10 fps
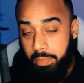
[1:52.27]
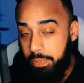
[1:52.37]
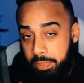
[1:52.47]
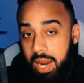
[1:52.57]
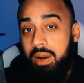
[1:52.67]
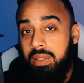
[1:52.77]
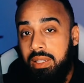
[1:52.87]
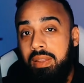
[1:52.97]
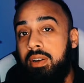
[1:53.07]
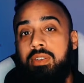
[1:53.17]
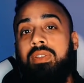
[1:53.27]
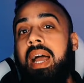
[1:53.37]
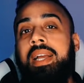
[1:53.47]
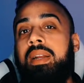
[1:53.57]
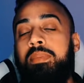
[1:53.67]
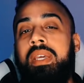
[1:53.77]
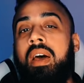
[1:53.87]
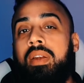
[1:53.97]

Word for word: Apparently, there's not going to be